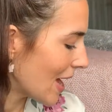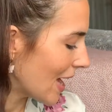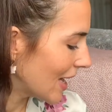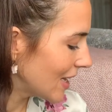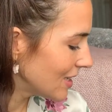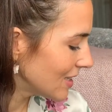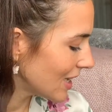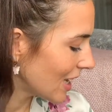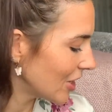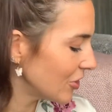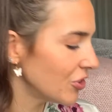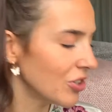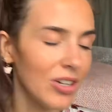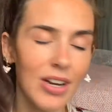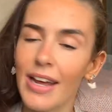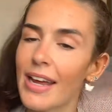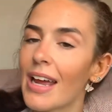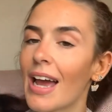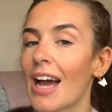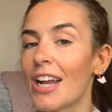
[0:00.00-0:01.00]
And Andrew and
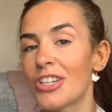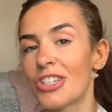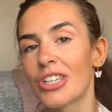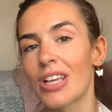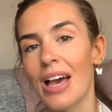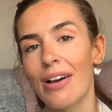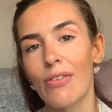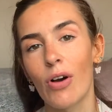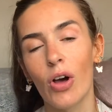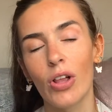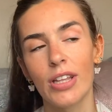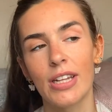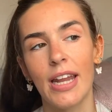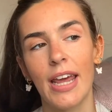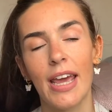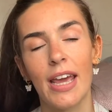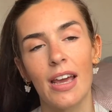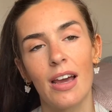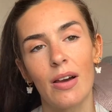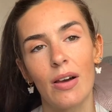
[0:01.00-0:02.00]
I actually have a
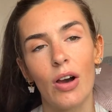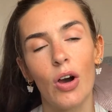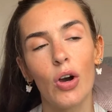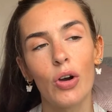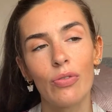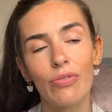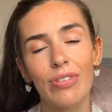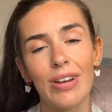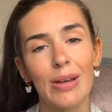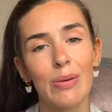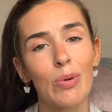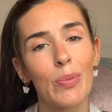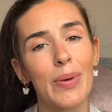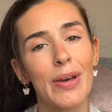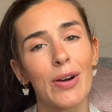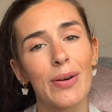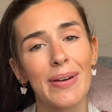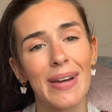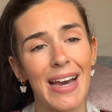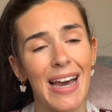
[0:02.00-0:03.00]
holiday. Hopefully we'll be
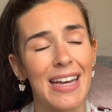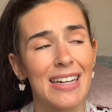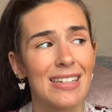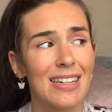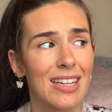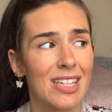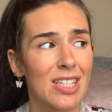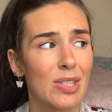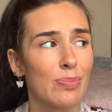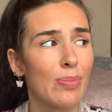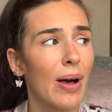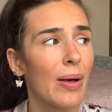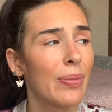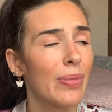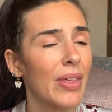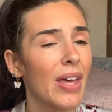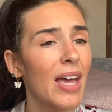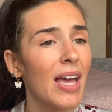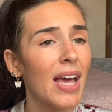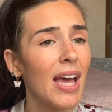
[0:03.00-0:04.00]
going ahead next
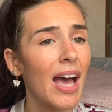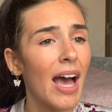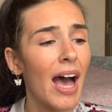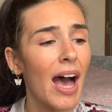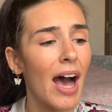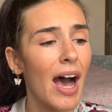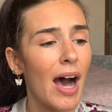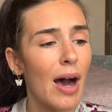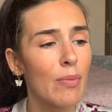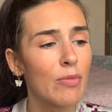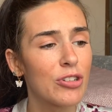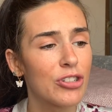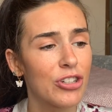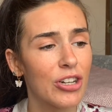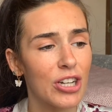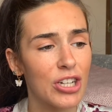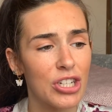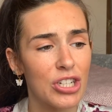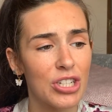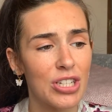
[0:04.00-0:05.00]
month.
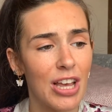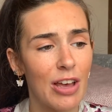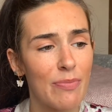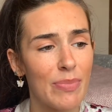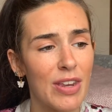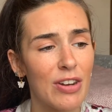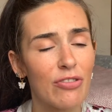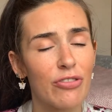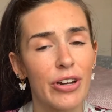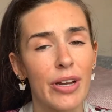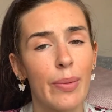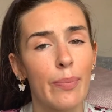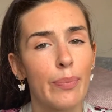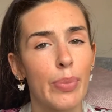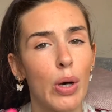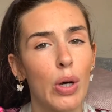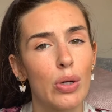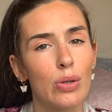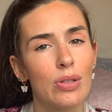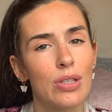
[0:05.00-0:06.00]
Restrictions have been
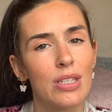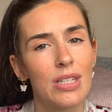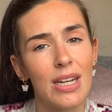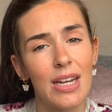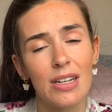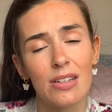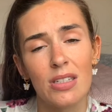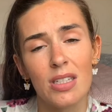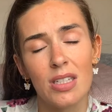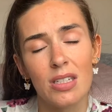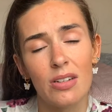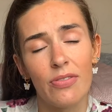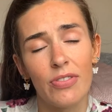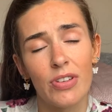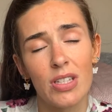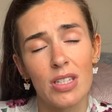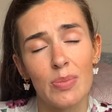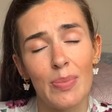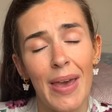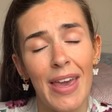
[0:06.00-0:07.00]
reimposed
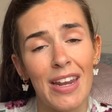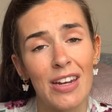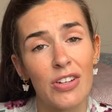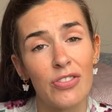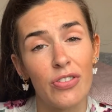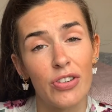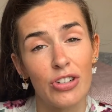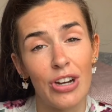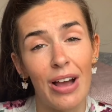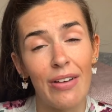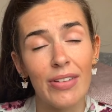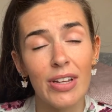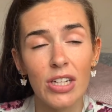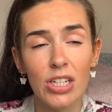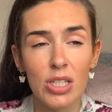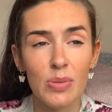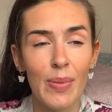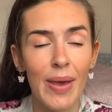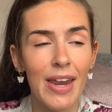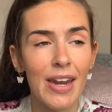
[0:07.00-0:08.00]
for traveling to
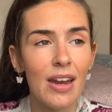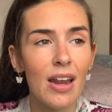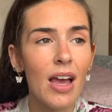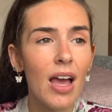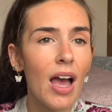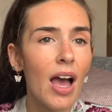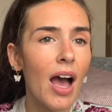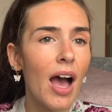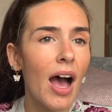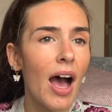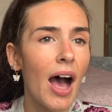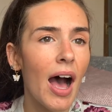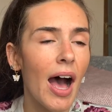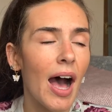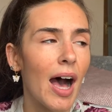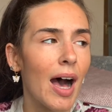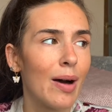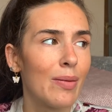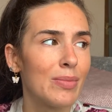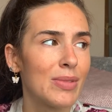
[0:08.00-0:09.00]
Spain.
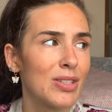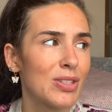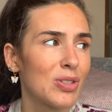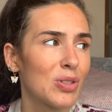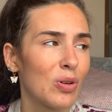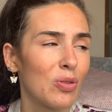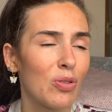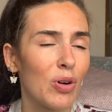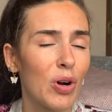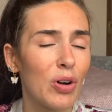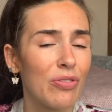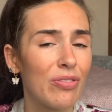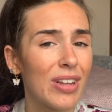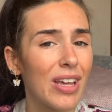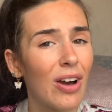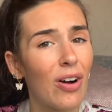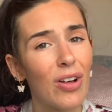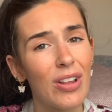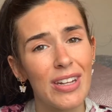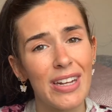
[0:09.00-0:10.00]
So hopefully
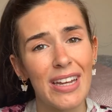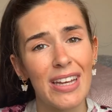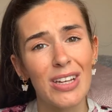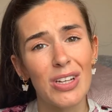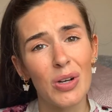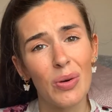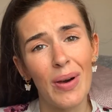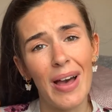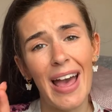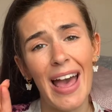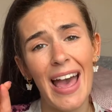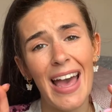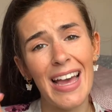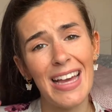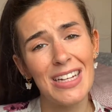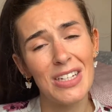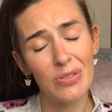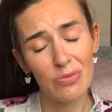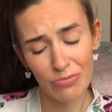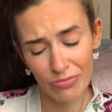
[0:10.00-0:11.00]
our holiday can go
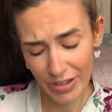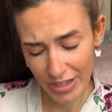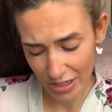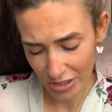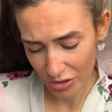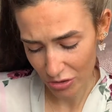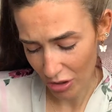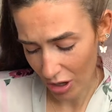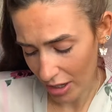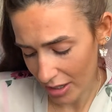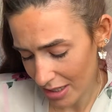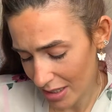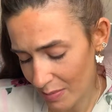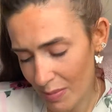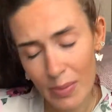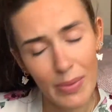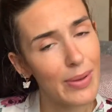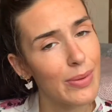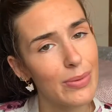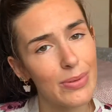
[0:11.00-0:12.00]
ahead. Fingers crossed,
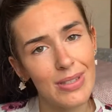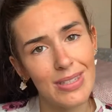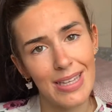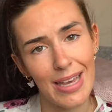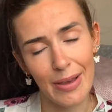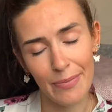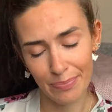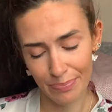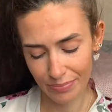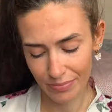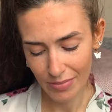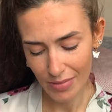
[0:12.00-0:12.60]
but we will see.